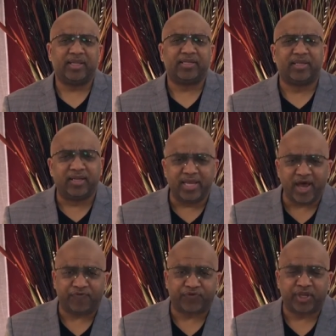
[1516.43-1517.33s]

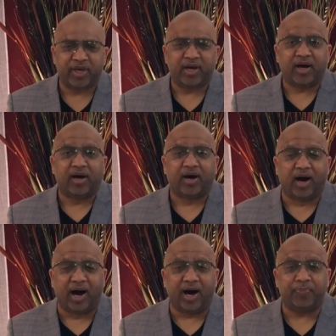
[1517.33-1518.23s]
Lift
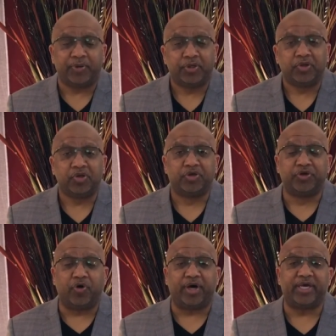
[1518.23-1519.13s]
up
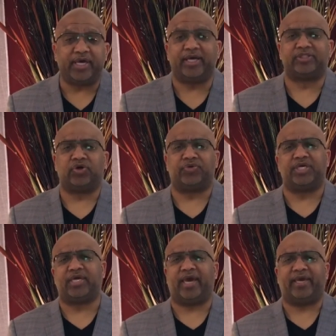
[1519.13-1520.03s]
your heads, O
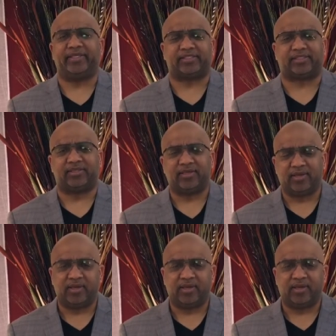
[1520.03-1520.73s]
ye gates,